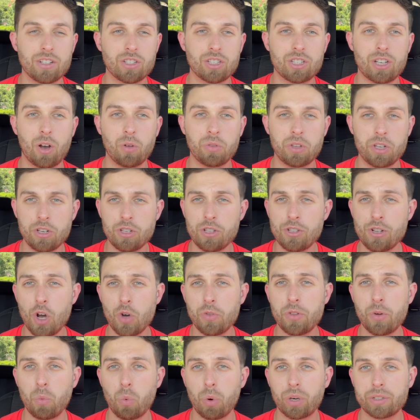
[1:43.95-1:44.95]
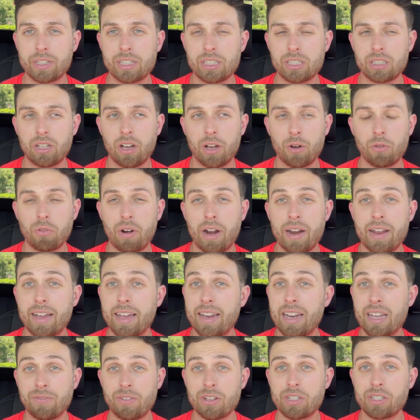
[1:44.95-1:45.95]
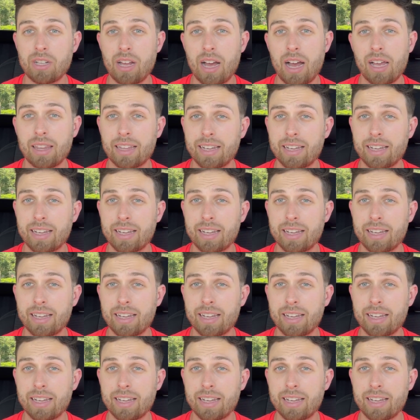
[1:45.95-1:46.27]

So you know the work is done right, and if it's not,